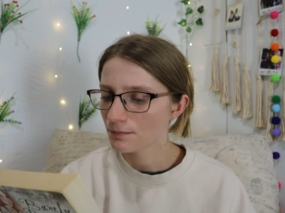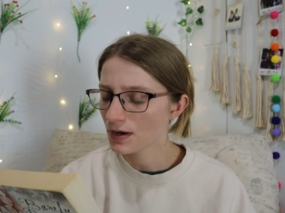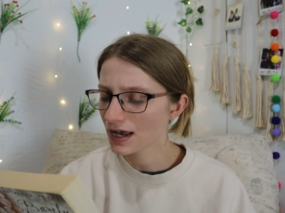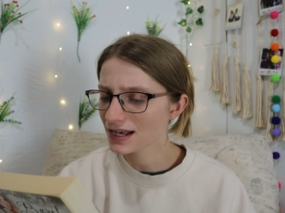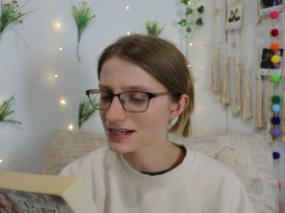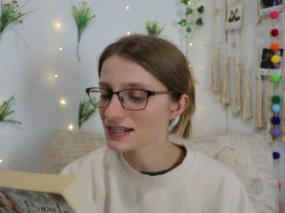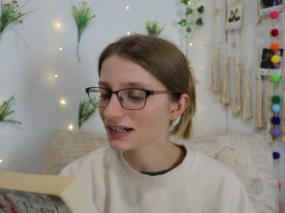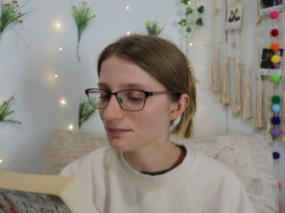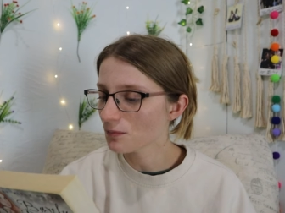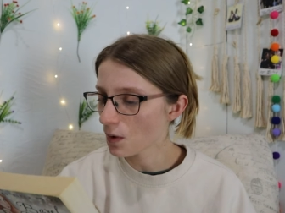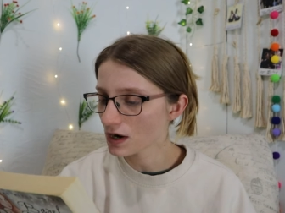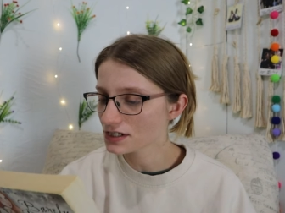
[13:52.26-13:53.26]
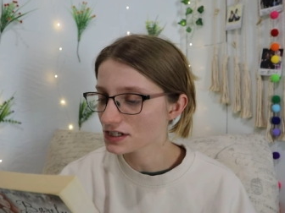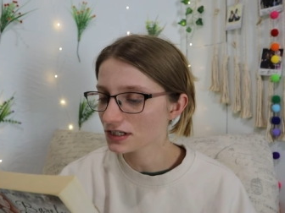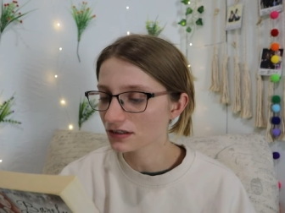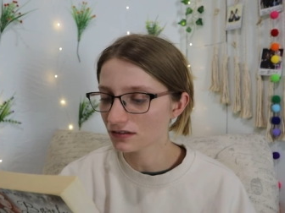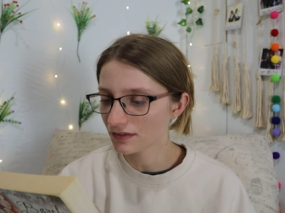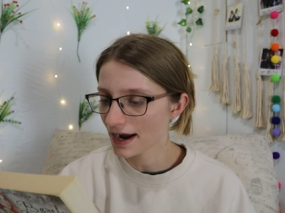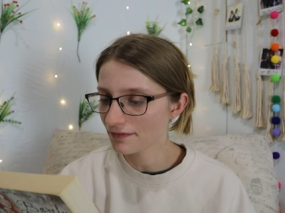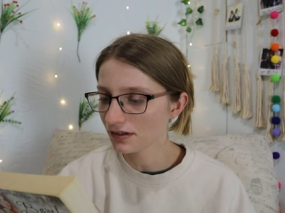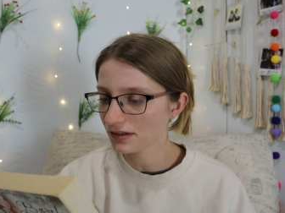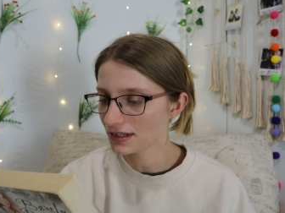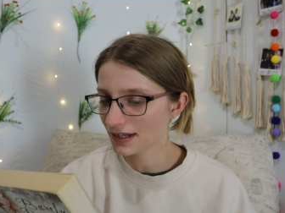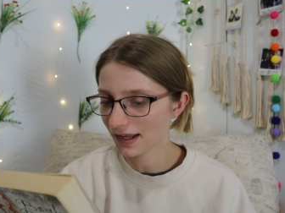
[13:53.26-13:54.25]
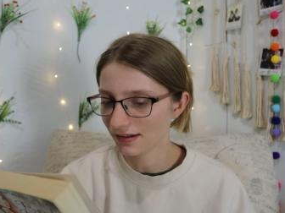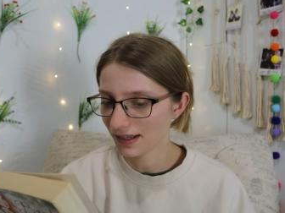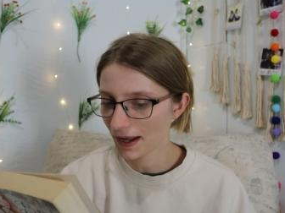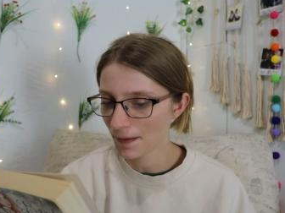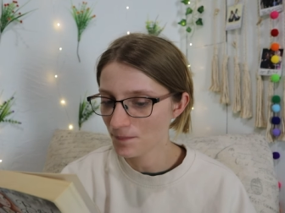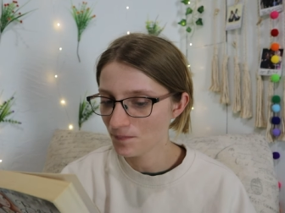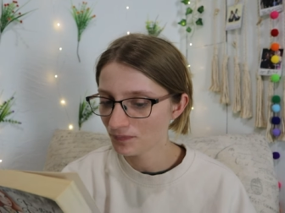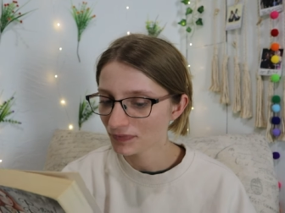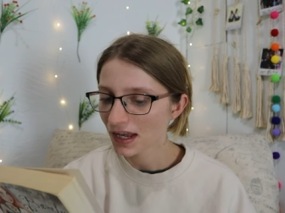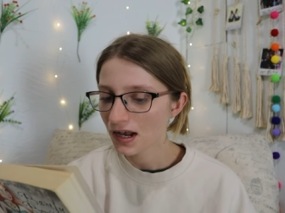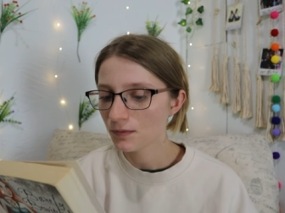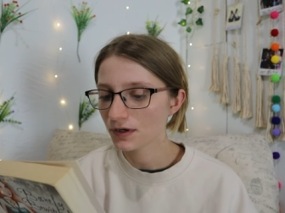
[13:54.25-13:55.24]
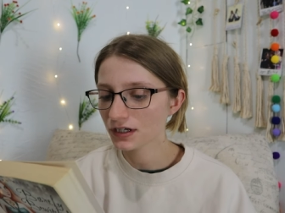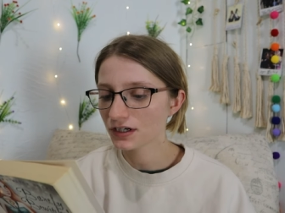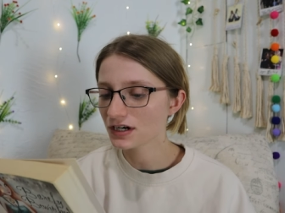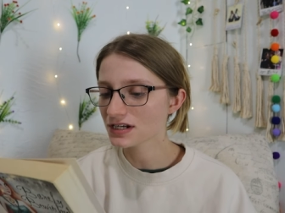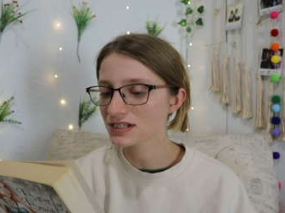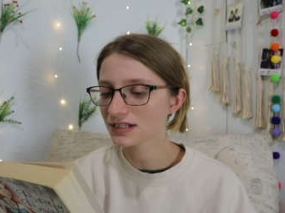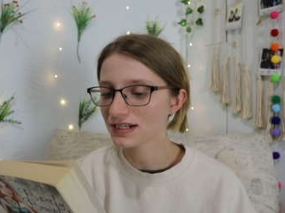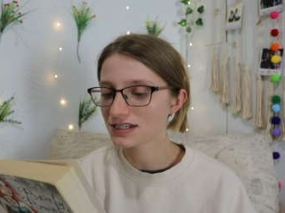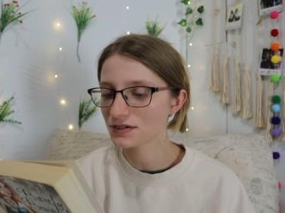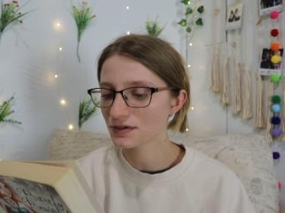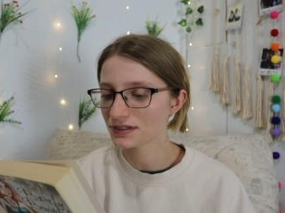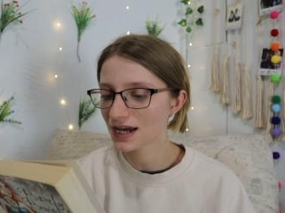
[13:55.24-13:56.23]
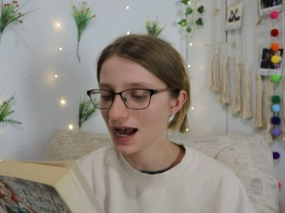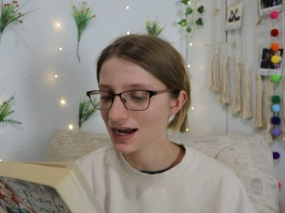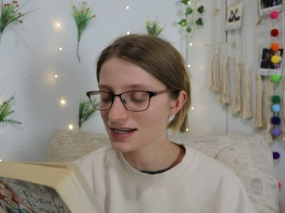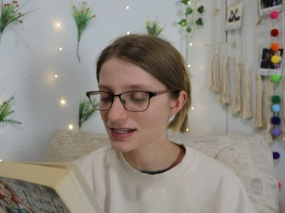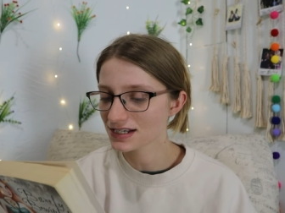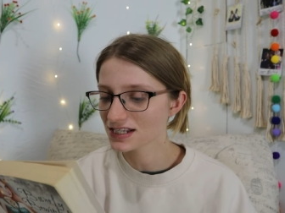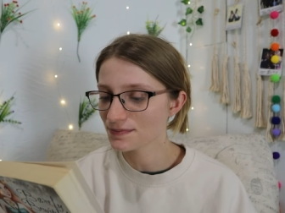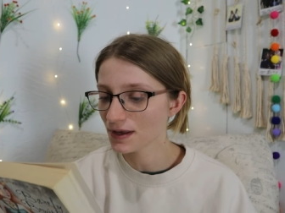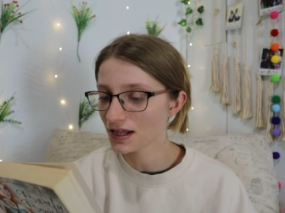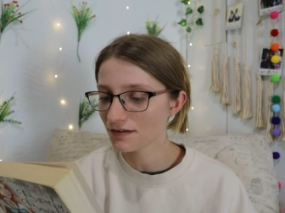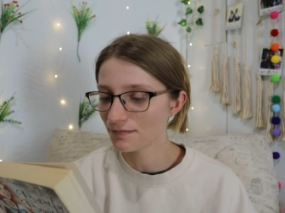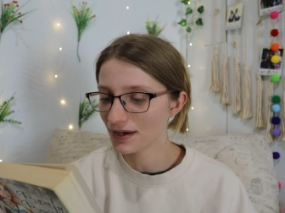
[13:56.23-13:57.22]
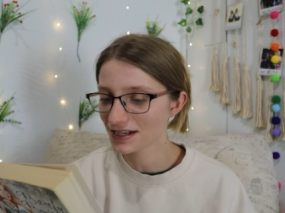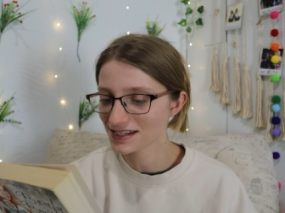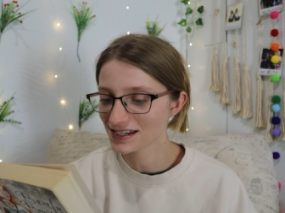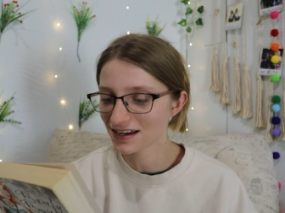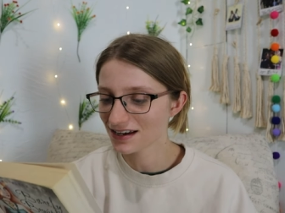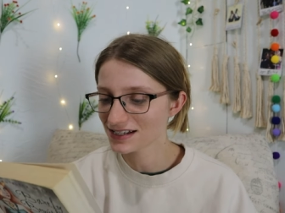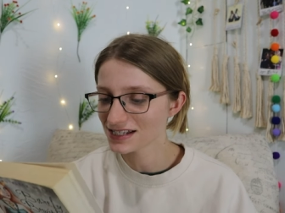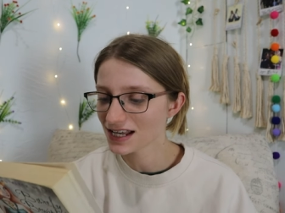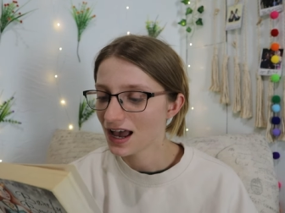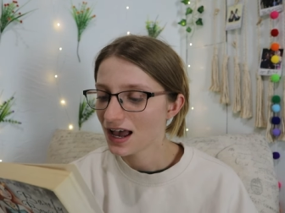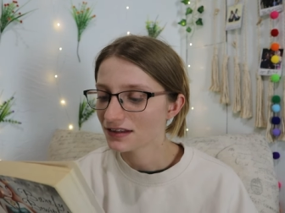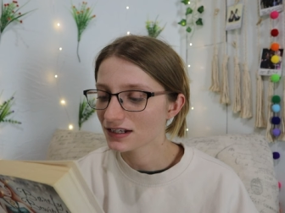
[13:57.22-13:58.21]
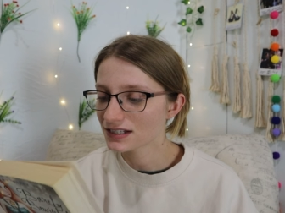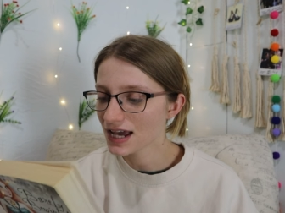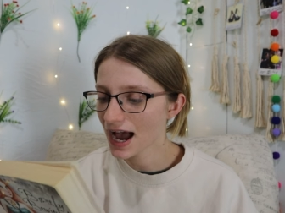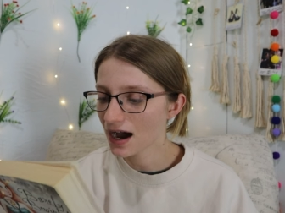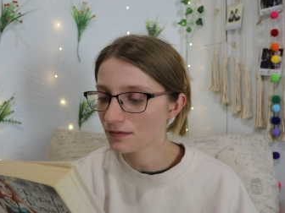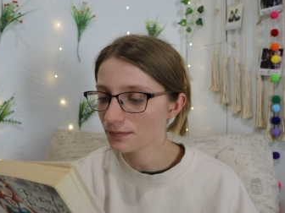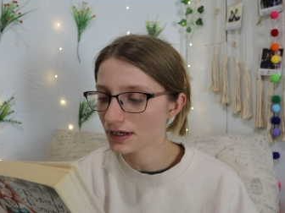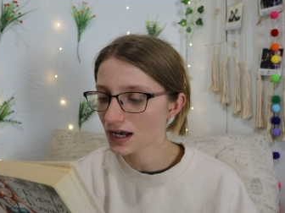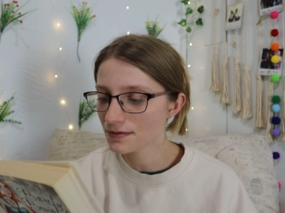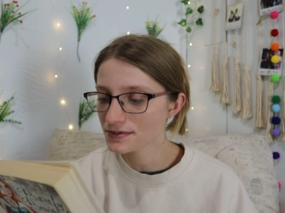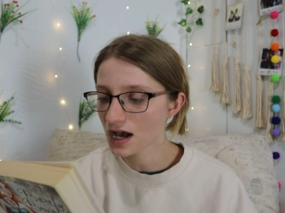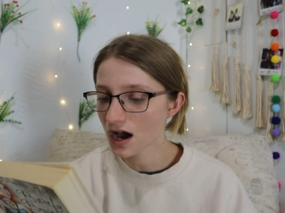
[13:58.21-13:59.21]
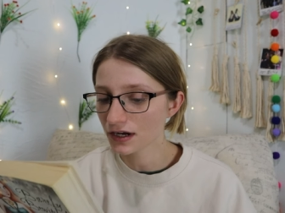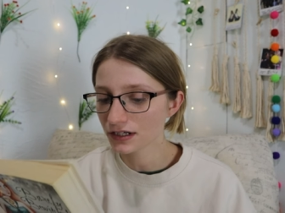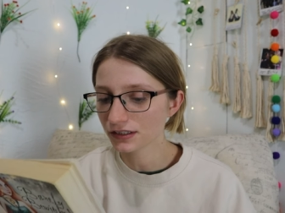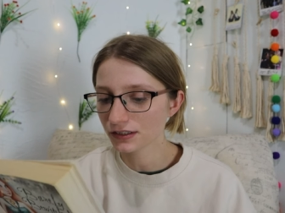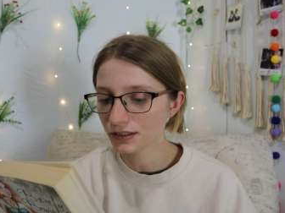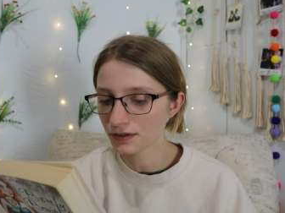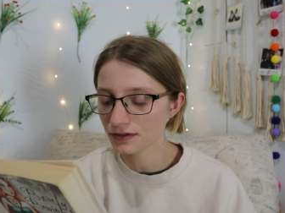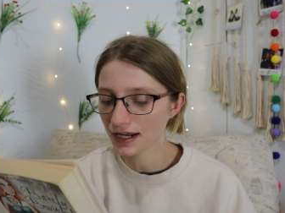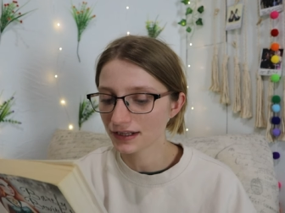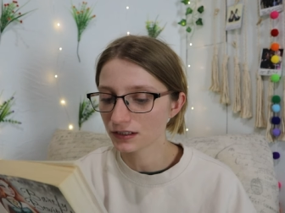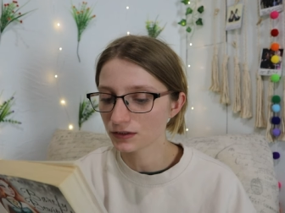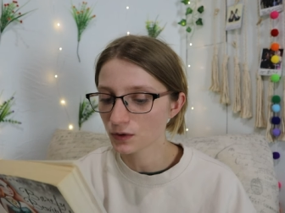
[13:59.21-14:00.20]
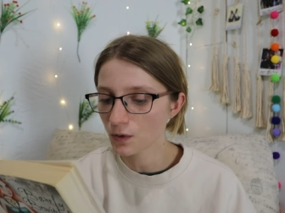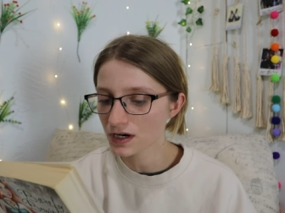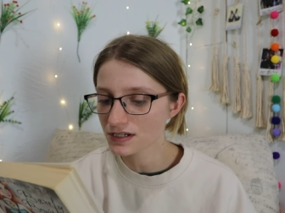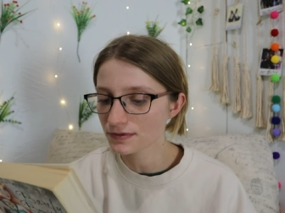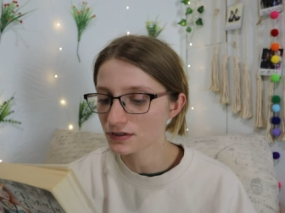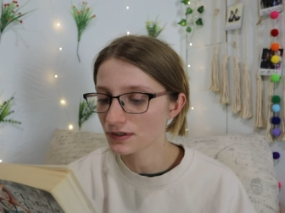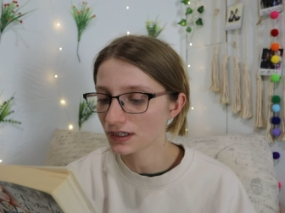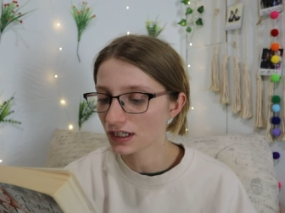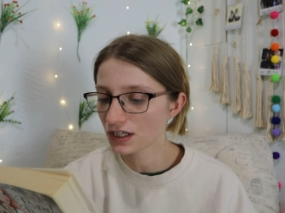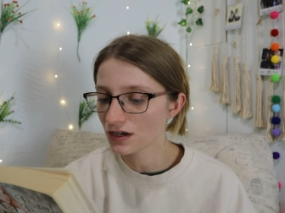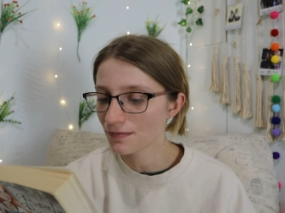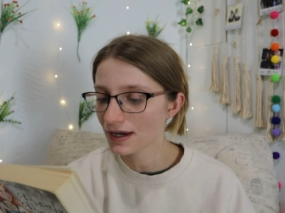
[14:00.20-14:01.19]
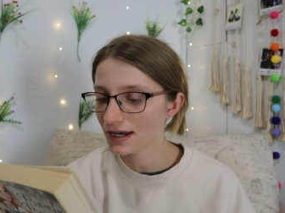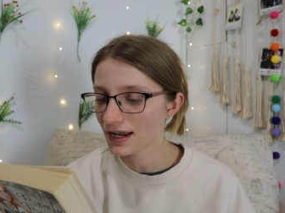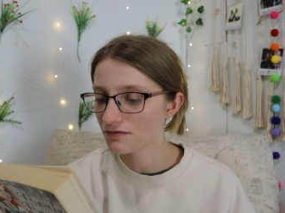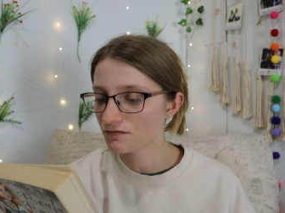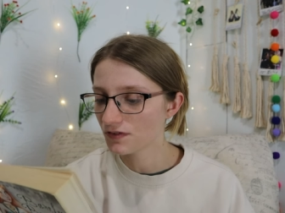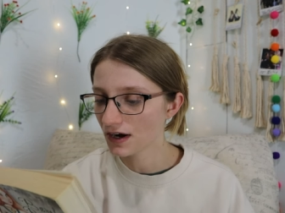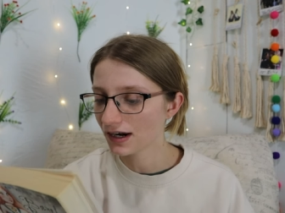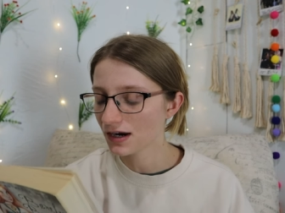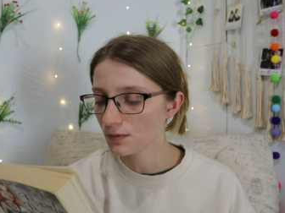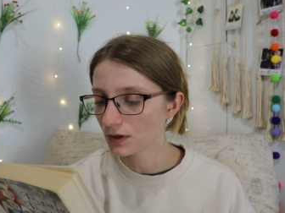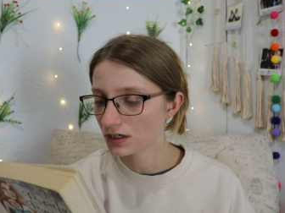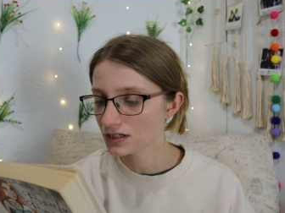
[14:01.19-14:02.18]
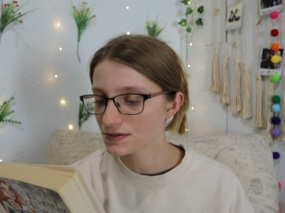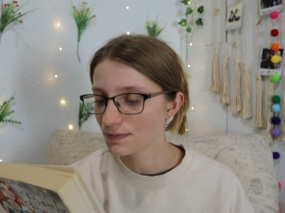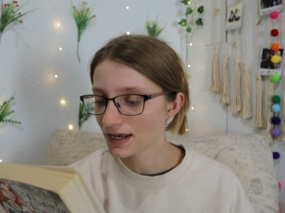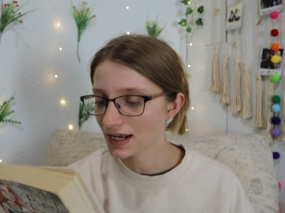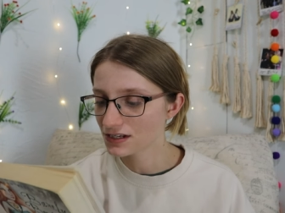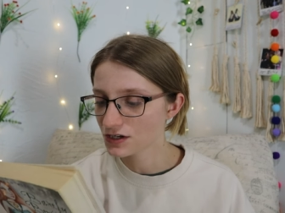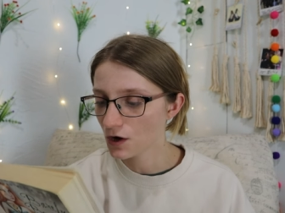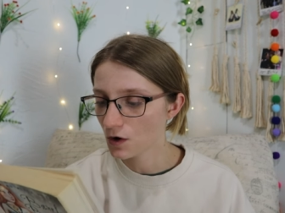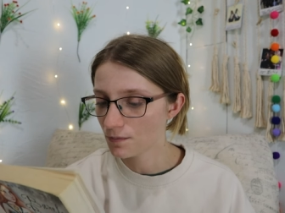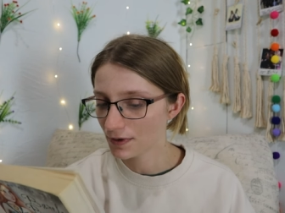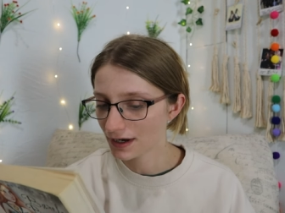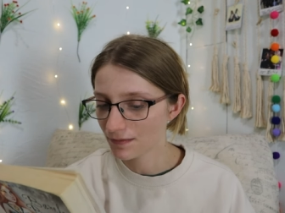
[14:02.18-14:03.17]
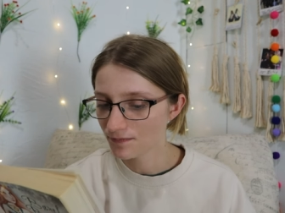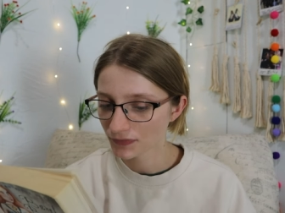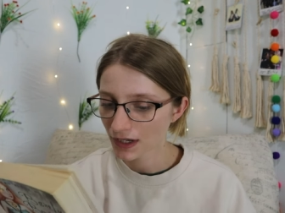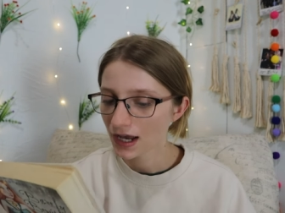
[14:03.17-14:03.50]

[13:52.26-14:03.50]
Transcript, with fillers: But is there more to their arrival than they claim? When a curse leads to a toxic spill of pixie dust, the town becomes unglued and the doors between the human and fairy worlds begin to open.